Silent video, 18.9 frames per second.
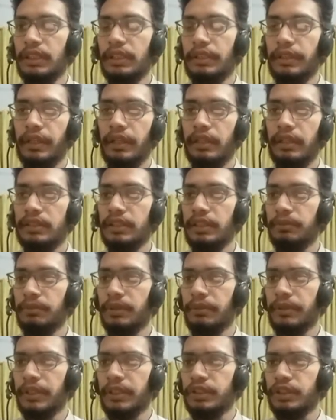easy
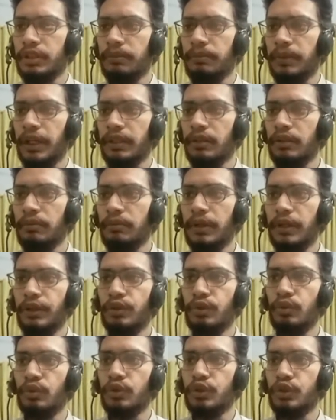implementation in Python, but
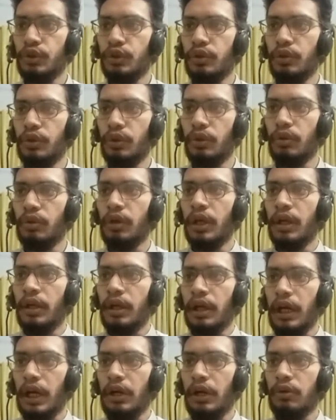you should know
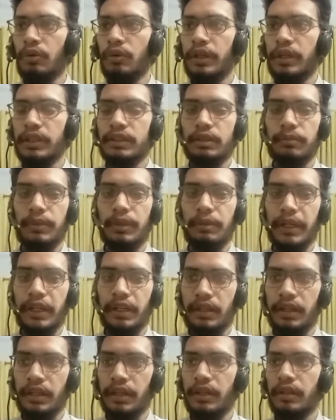how it is
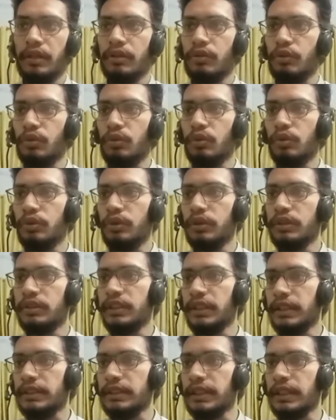implemented through
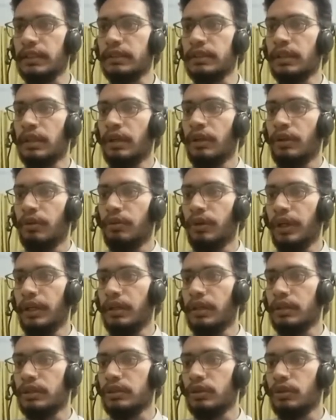statistics, right?
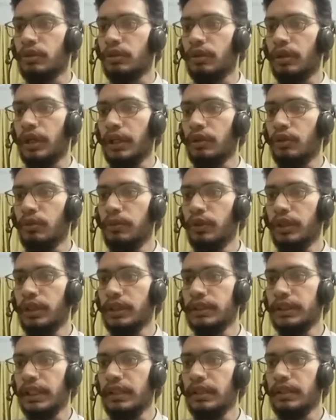So I hope you
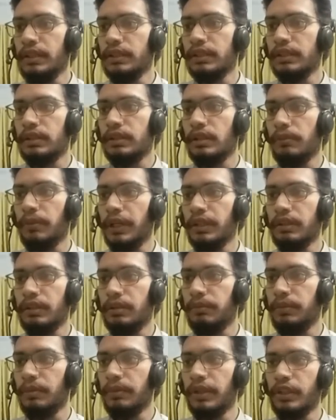understand this, the Python
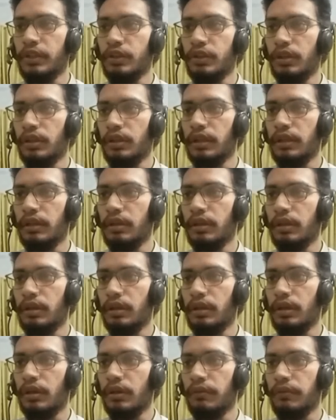implementation
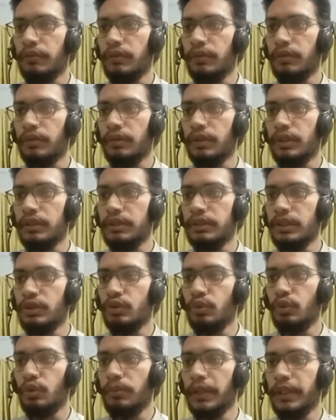of the
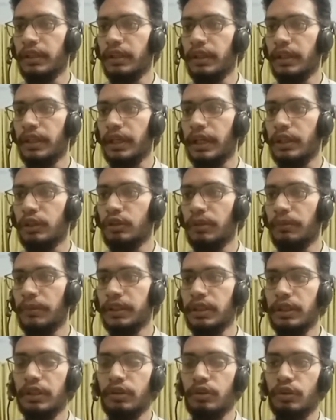z-score method and IQR
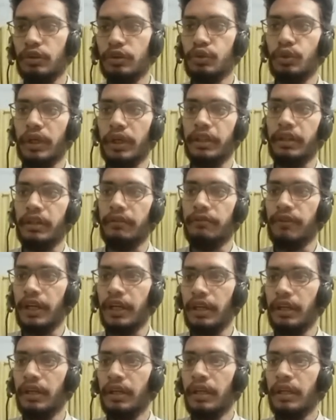method in order to
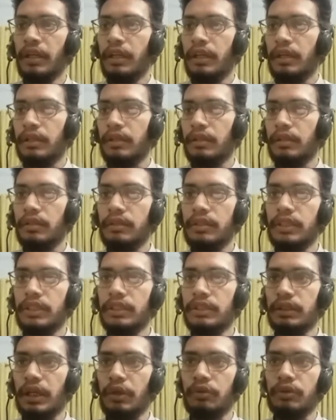identify
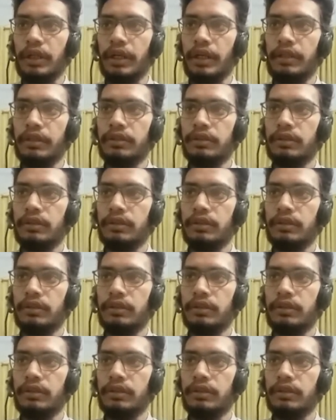these outliers.